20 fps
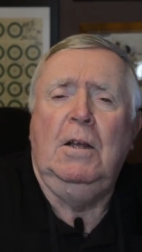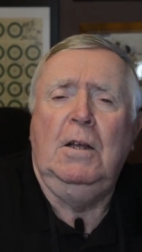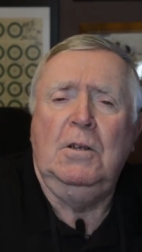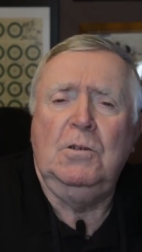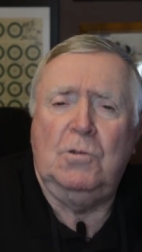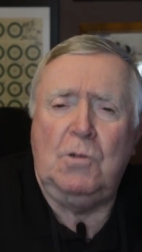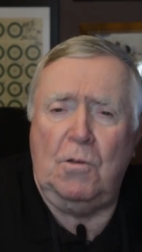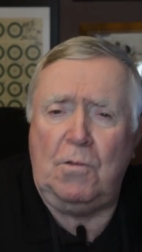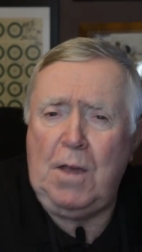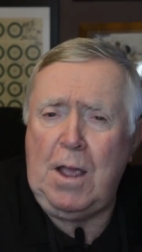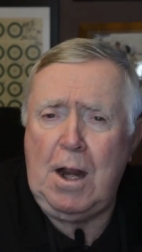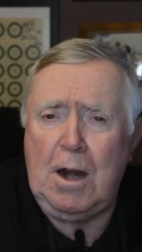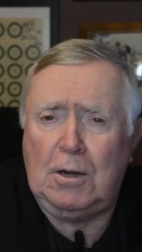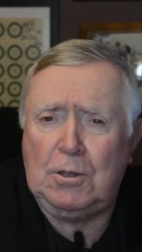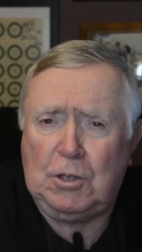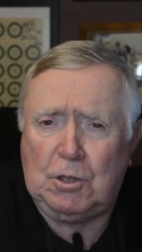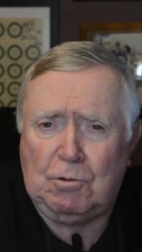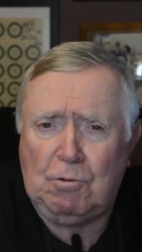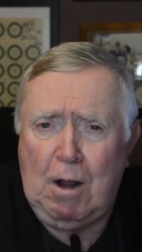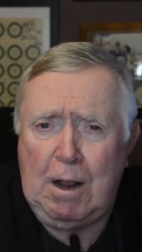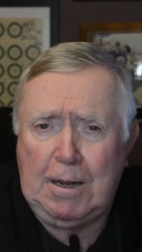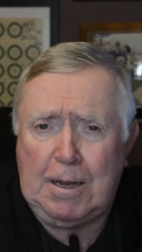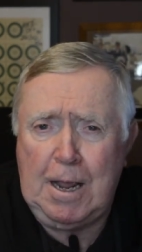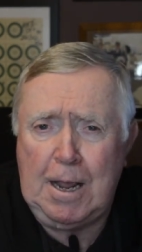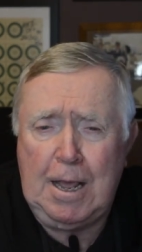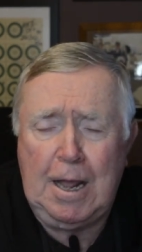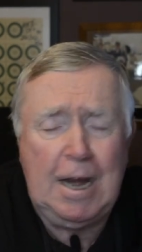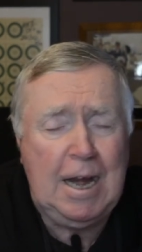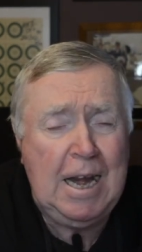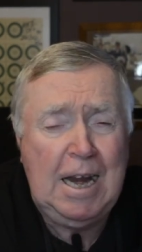So they are
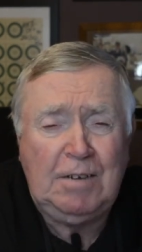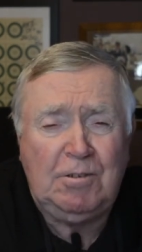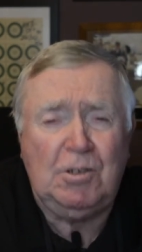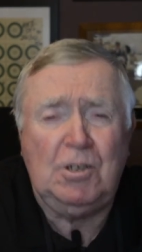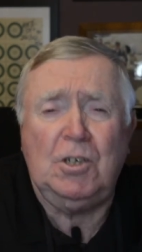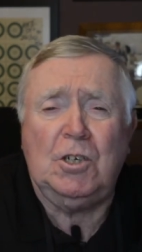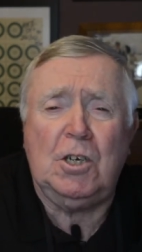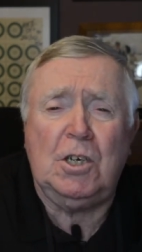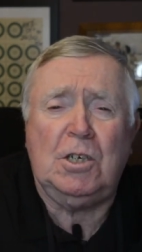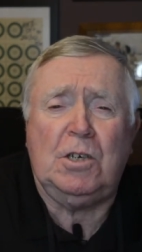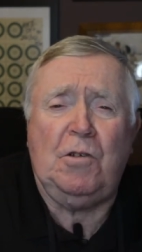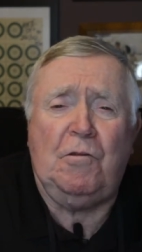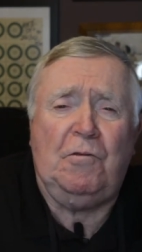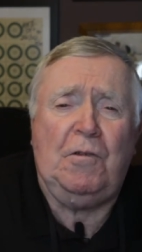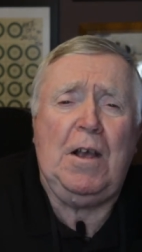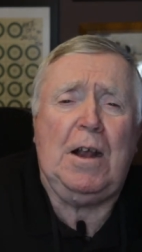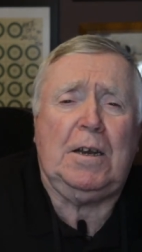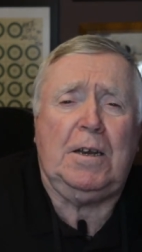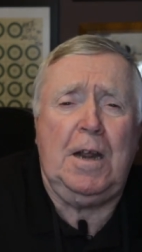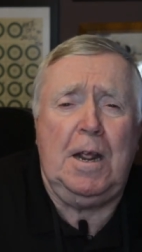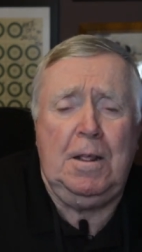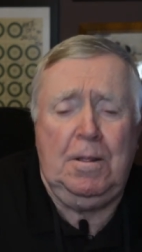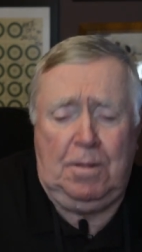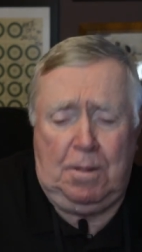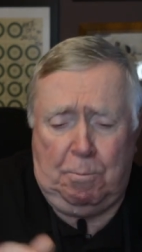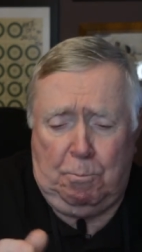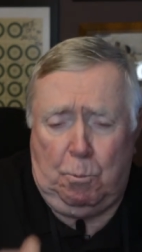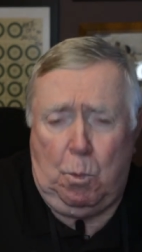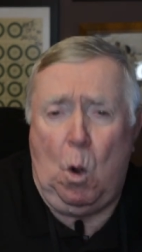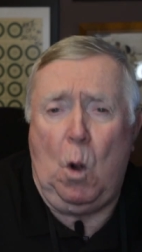striking, and it isn't just affecting the
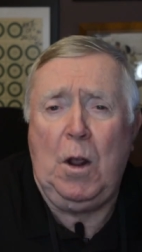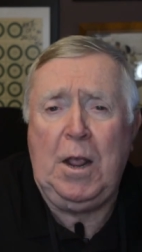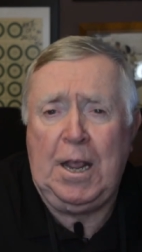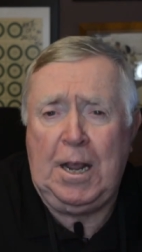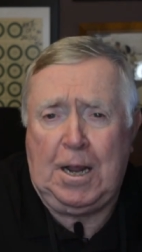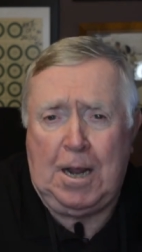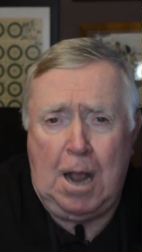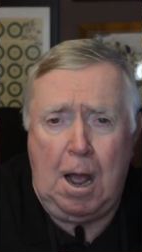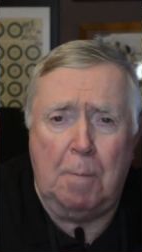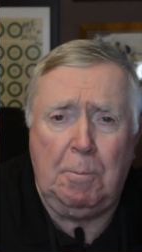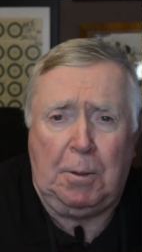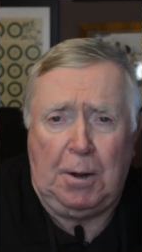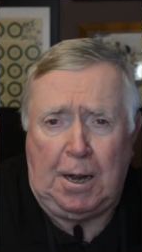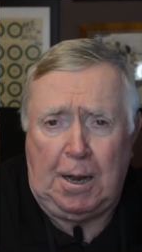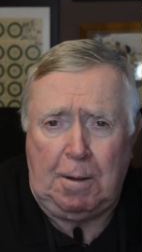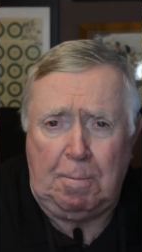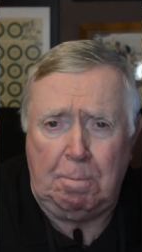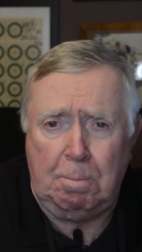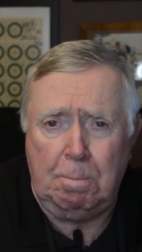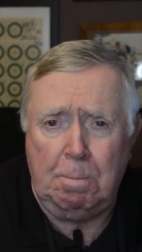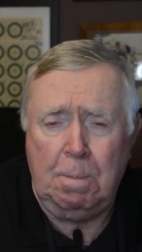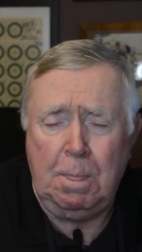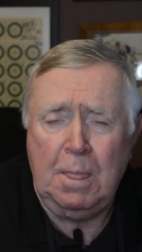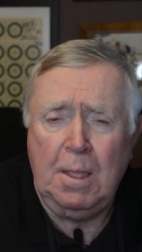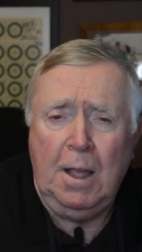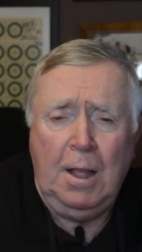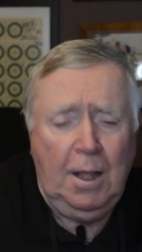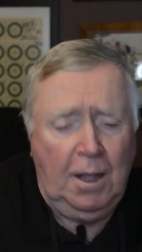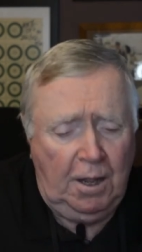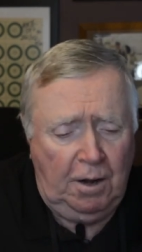Boeing company.
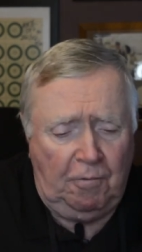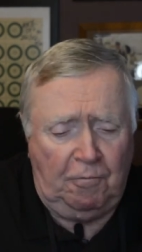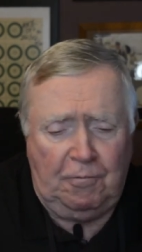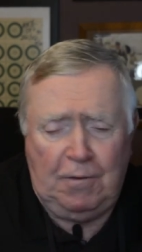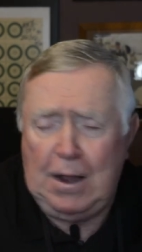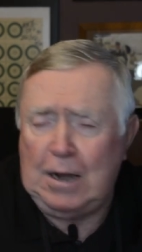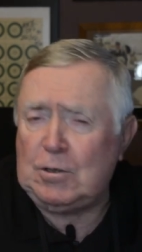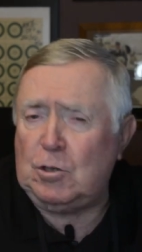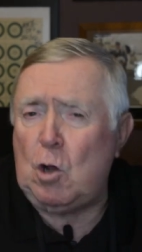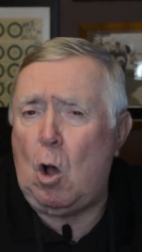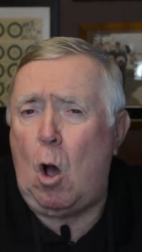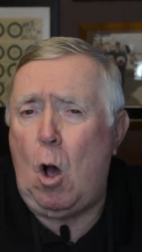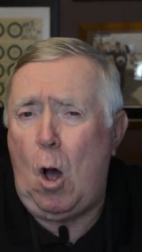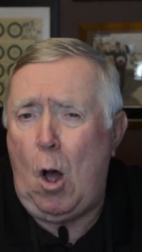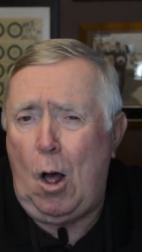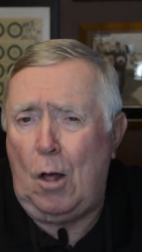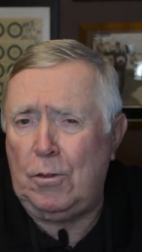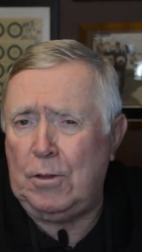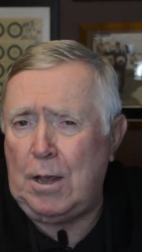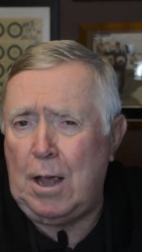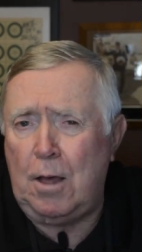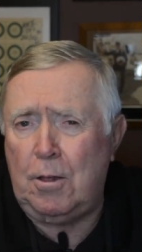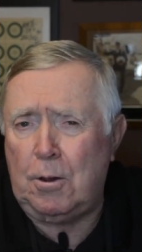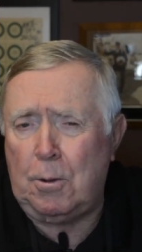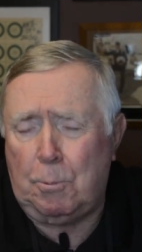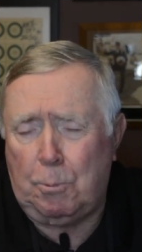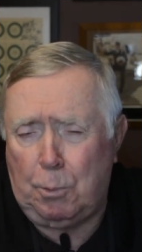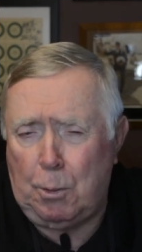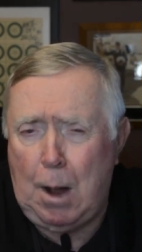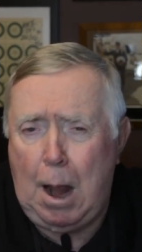It affects all the other
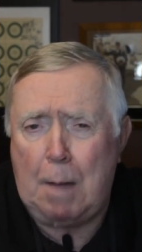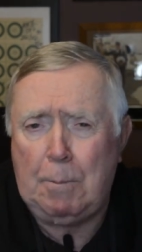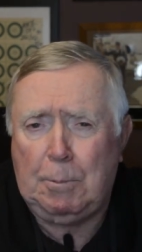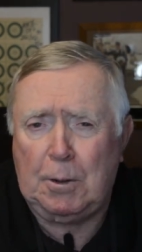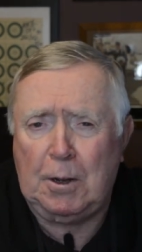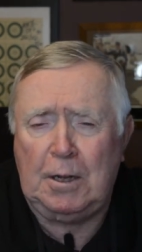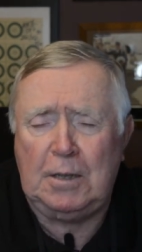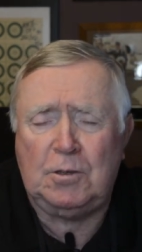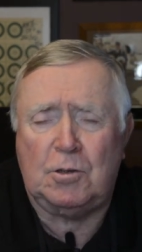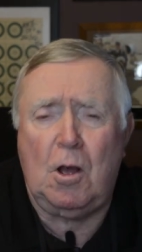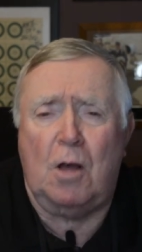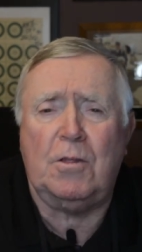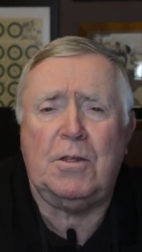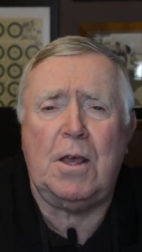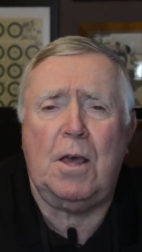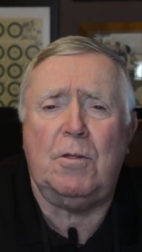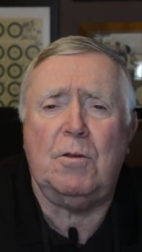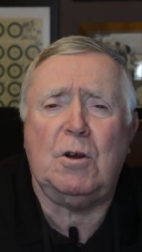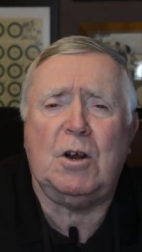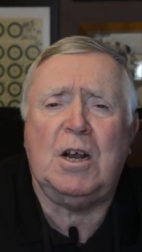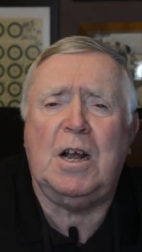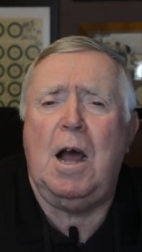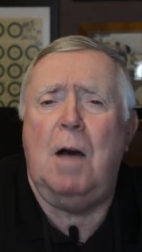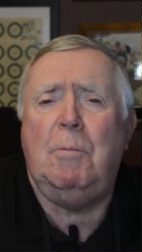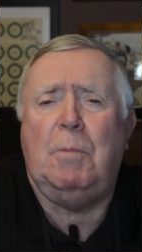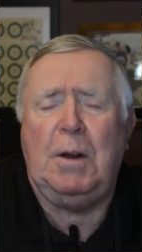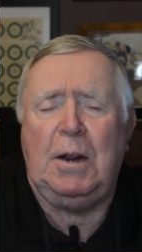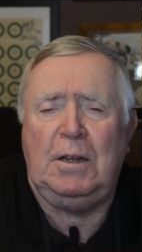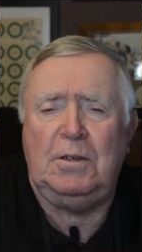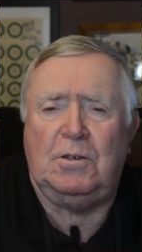properties, all the other
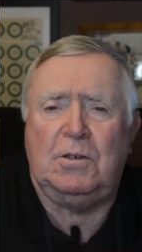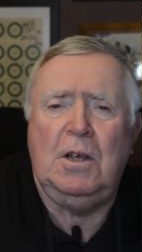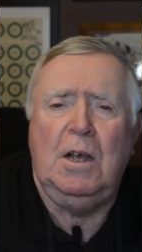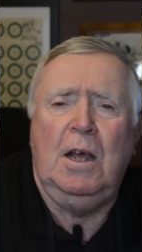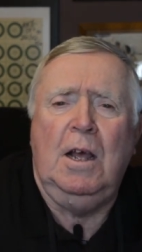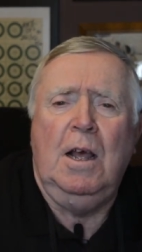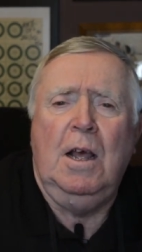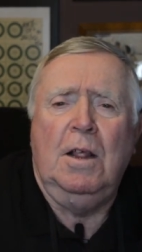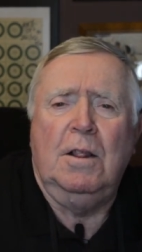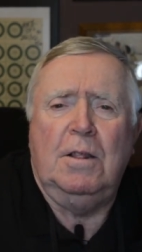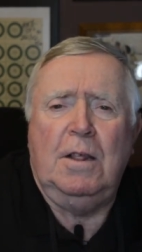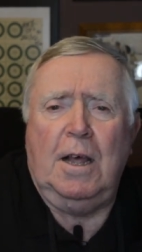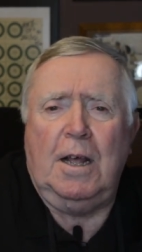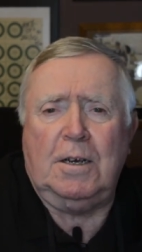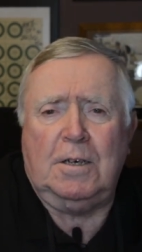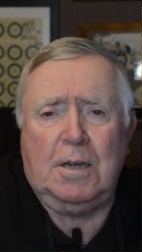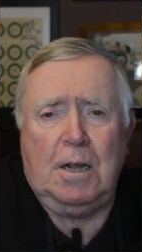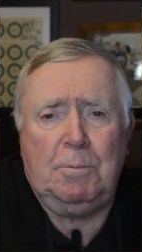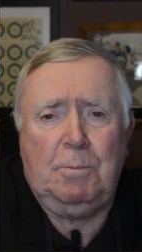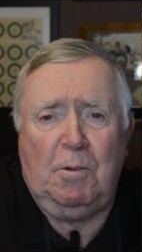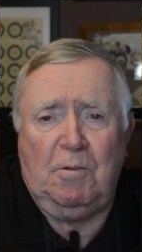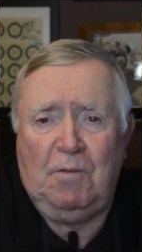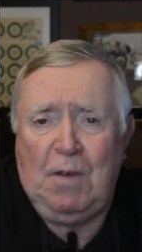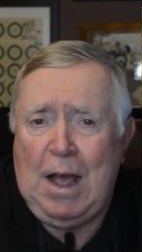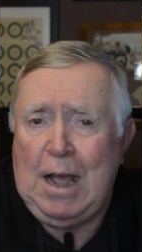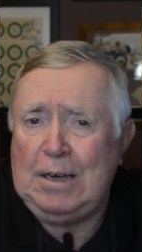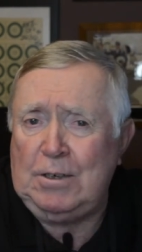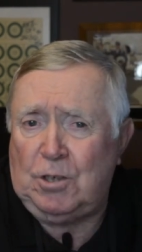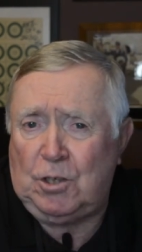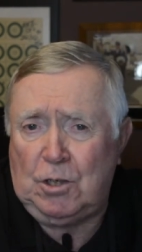companies that
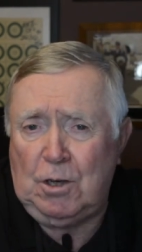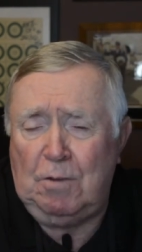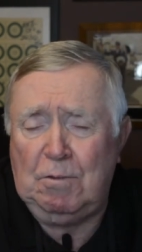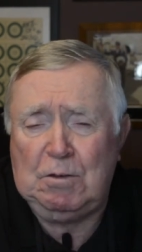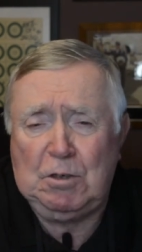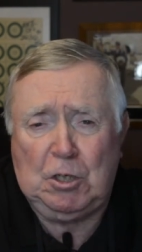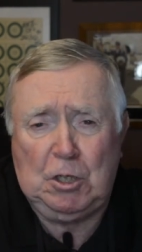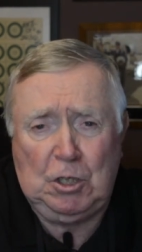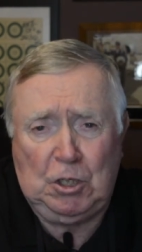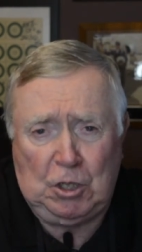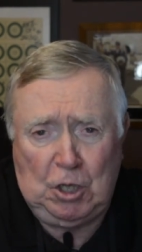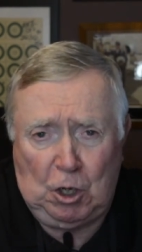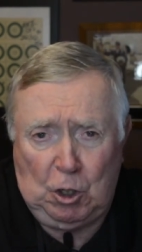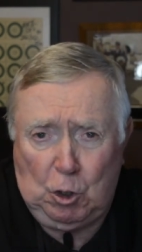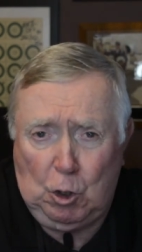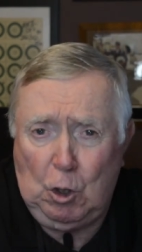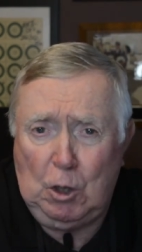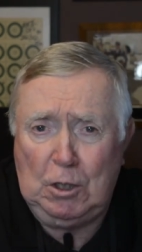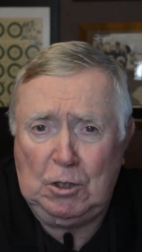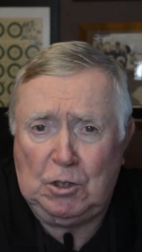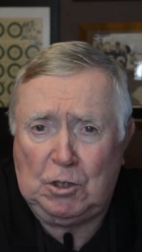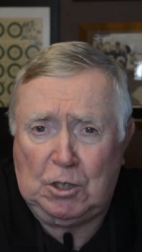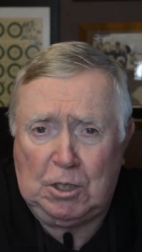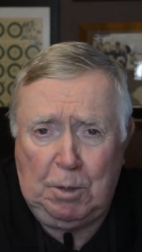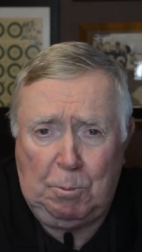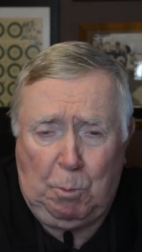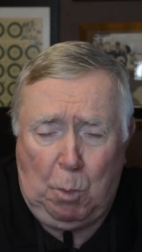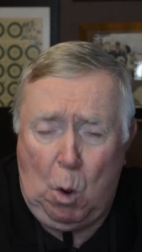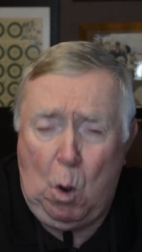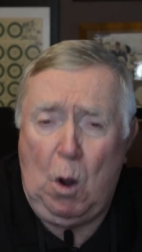provide services and goods to
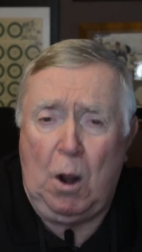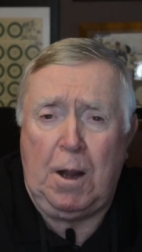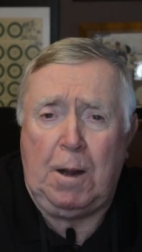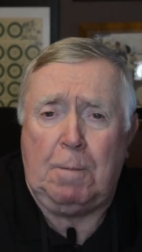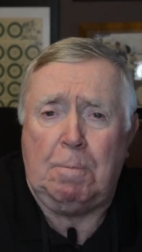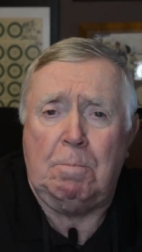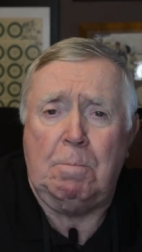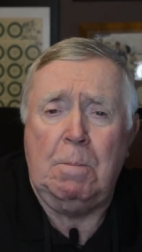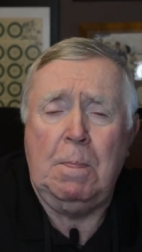Boeing.